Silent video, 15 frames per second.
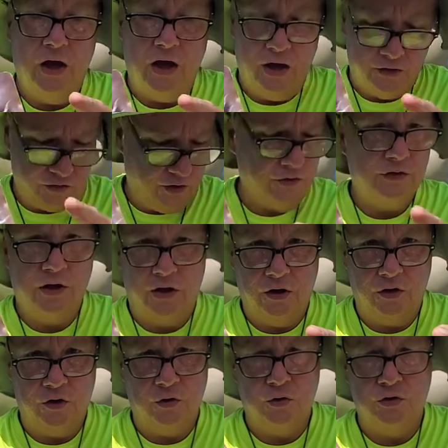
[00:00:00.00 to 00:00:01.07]
and it's going to take a
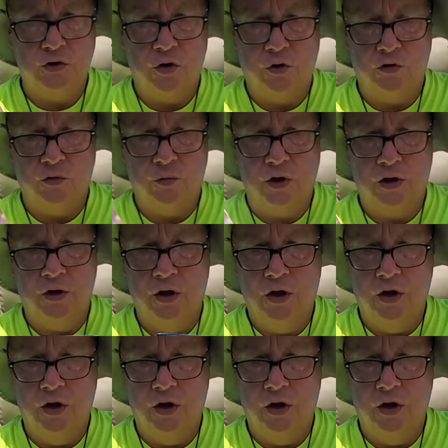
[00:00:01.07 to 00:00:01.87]
huge argument.